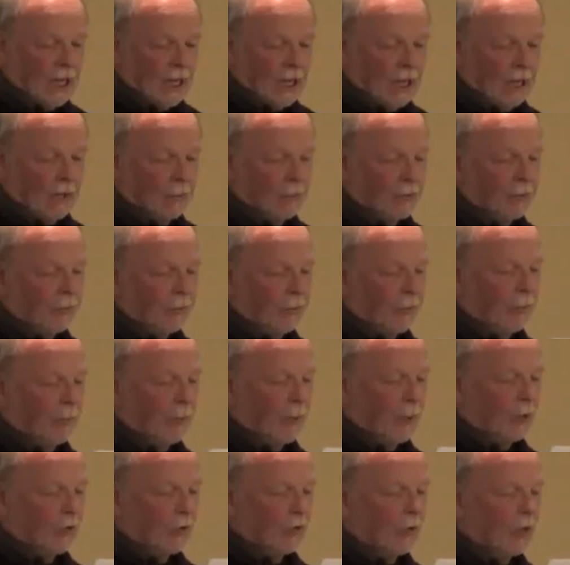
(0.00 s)
It was
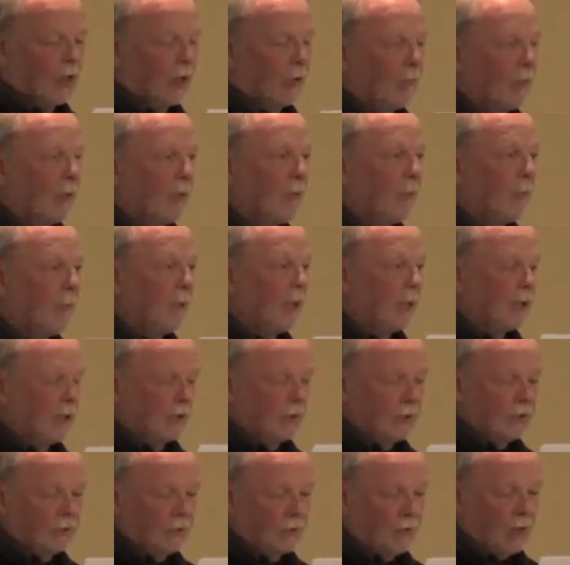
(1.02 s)
proposed that we
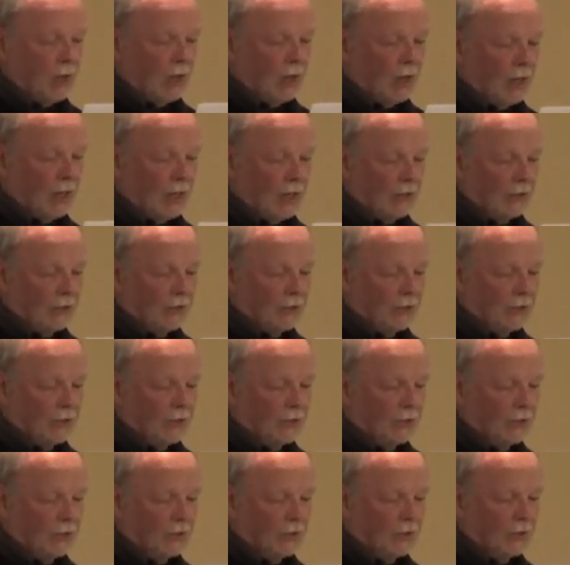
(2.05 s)
build small
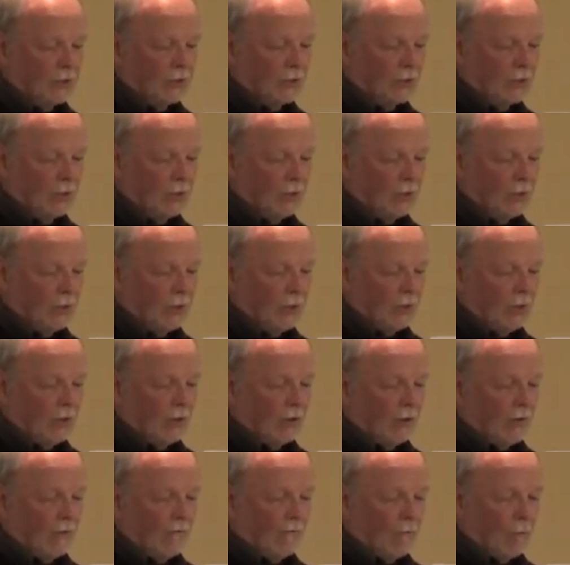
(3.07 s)
houses
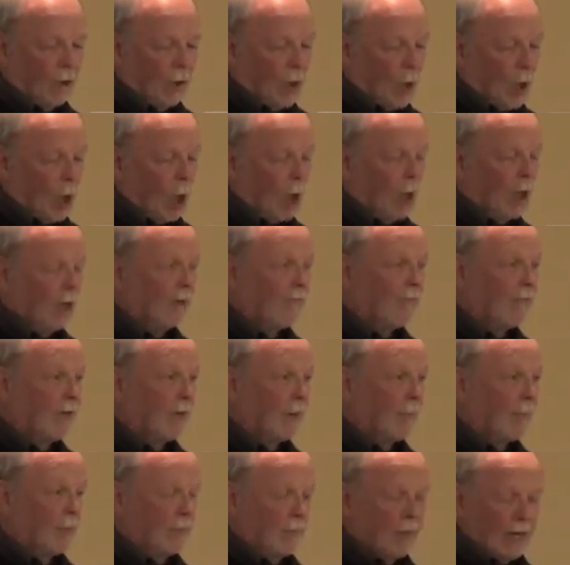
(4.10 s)
for all of
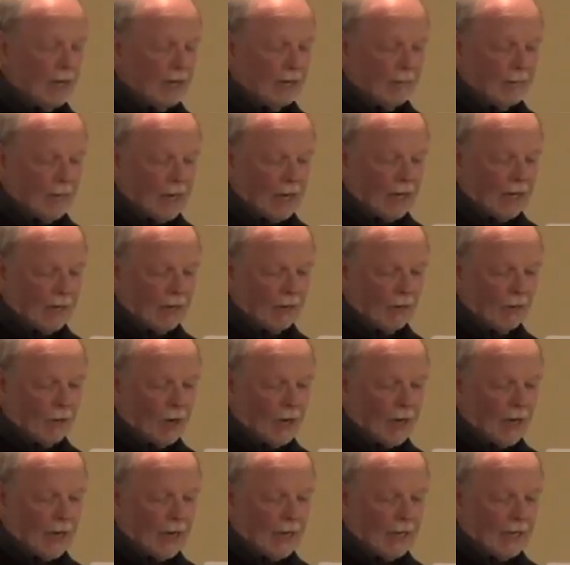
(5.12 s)
them about a mile
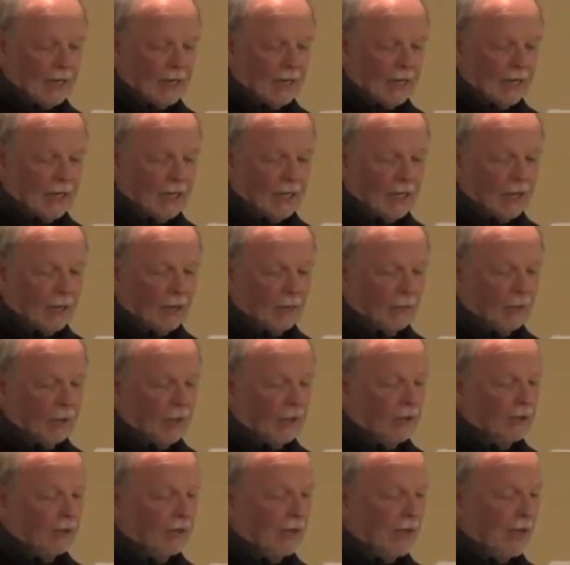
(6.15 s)
away. We
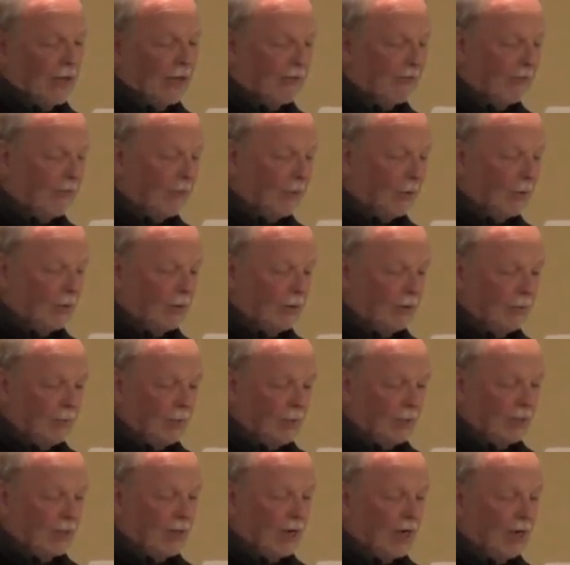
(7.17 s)
could not afford to
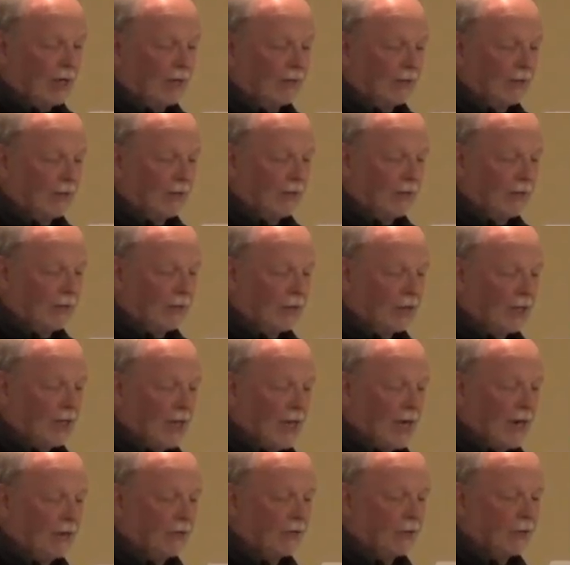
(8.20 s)
build 130
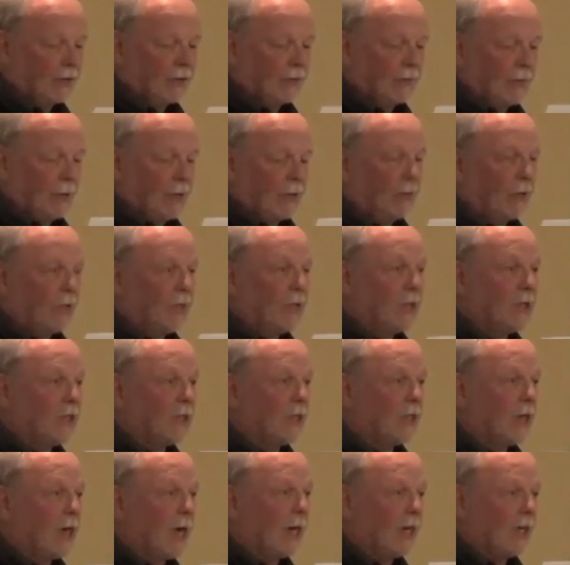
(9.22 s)
houses, but we
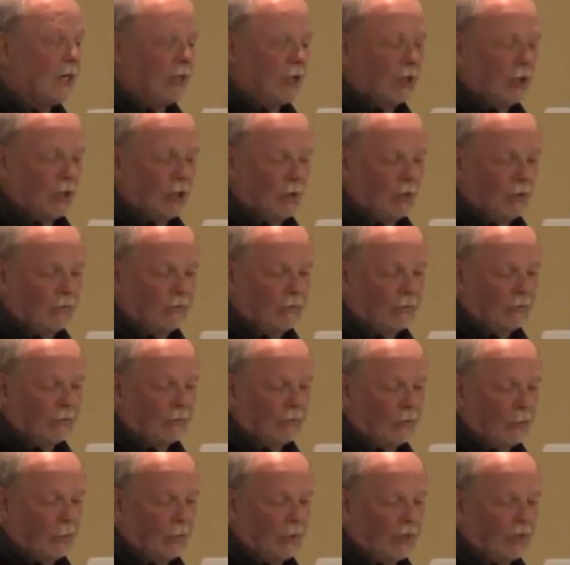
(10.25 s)
decided to go for
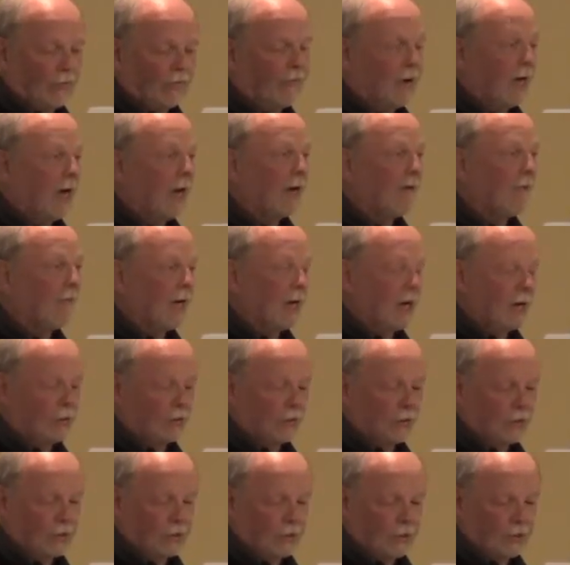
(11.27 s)
45
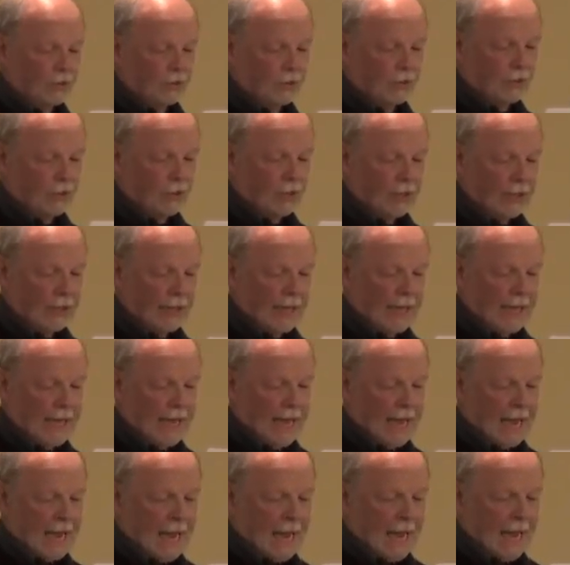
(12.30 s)
houses
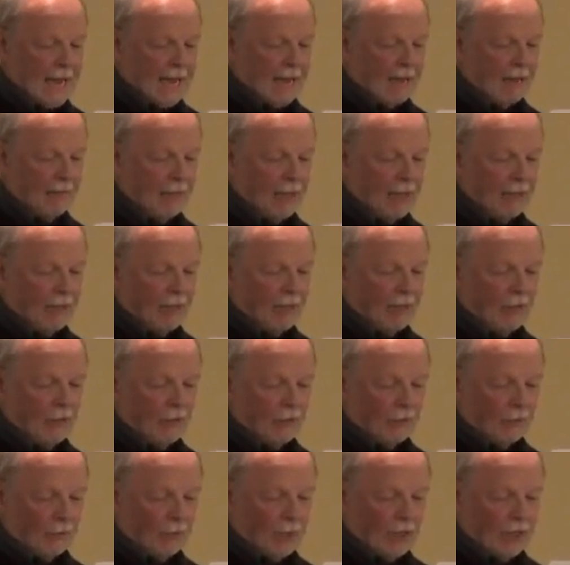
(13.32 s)
and maybe do
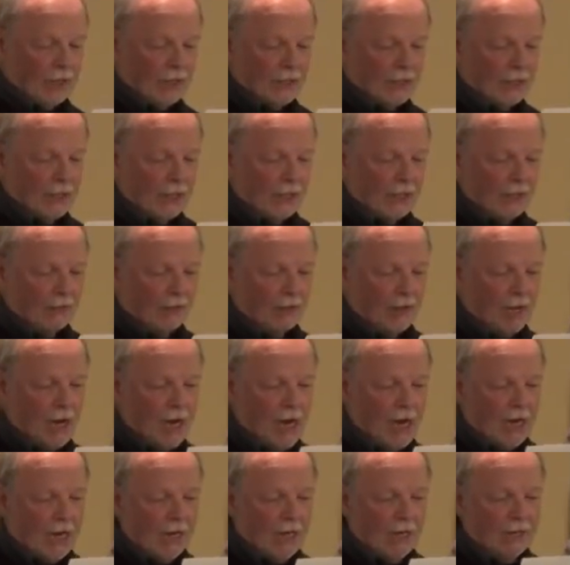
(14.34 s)
the rest later
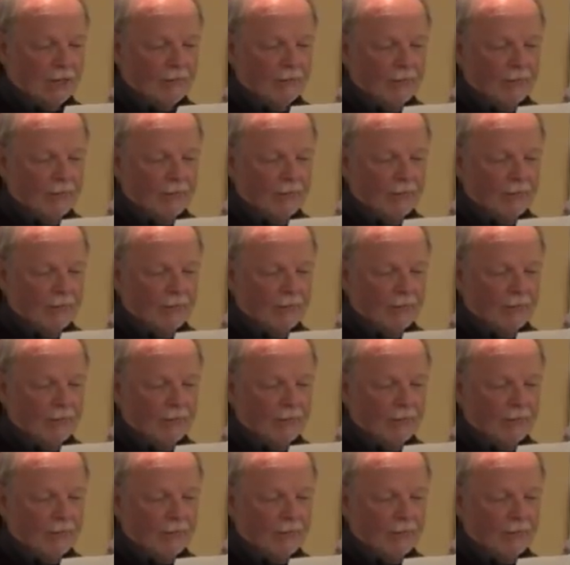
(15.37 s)
on.